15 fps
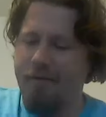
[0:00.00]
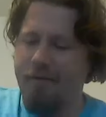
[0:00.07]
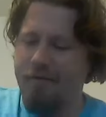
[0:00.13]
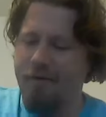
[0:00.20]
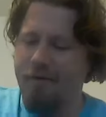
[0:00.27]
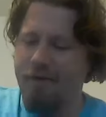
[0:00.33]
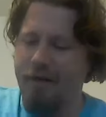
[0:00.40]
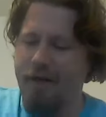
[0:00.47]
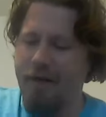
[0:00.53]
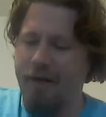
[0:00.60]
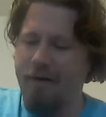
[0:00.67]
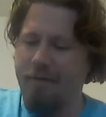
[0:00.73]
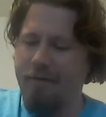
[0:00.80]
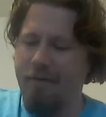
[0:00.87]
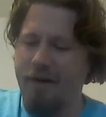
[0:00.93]
cool.
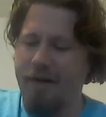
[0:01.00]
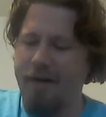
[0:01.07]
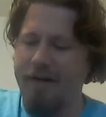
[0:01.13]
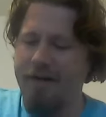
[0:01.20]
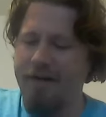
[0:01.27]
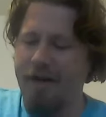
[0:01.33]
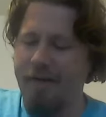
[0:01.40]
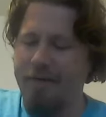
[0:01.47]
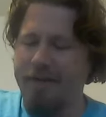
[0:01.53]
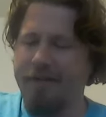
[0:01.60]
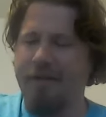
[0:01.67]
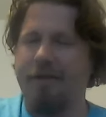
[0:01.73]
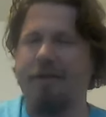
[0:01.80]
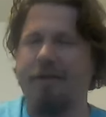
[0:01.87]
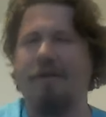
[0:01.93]
And what kind of topics
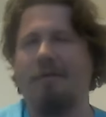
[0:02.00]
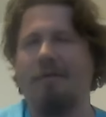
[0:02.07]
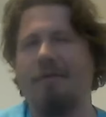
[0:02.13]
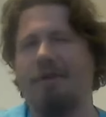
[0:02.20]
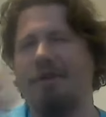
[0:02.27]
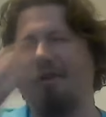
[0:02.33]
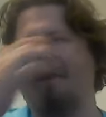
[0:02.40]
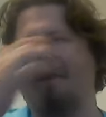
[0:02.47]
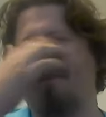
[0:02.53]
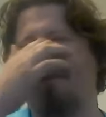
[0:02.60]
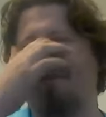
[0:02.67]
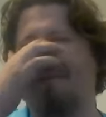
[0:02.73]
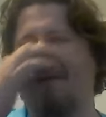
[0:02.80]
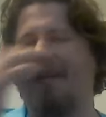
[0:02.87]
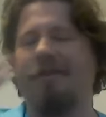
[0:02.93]
are would you
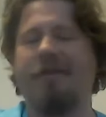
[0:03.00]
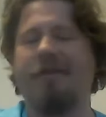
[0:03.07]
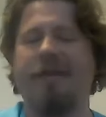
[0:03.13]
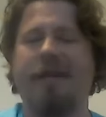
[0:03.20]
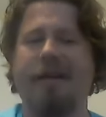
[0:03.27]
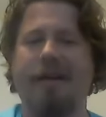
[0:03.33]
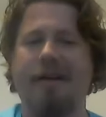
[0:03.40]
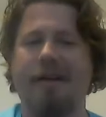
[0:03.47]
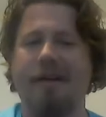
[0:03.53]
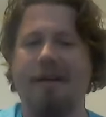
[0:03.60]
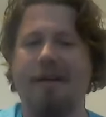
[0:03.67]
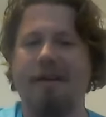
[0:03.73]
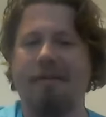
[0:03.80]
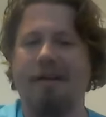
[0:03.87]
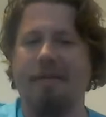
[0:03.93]
be interested in
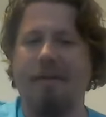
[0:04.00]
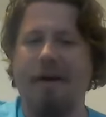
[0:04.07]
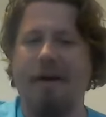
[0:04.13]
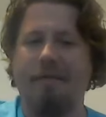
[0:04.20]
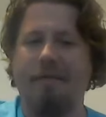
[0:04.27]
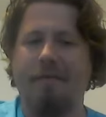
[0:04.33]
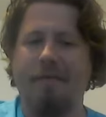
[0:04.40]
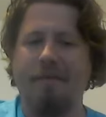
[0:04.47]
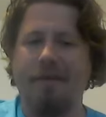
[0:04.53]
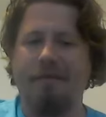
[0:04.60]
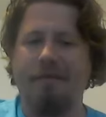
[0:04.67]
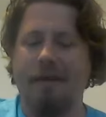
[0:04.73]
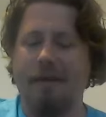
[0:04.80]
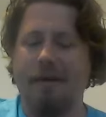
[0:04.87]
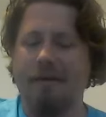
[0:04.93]
hearing about from these
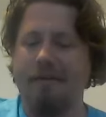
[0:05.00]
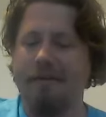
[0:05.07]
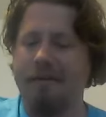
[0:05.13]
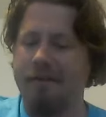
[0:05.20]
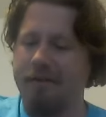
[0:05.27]
writers?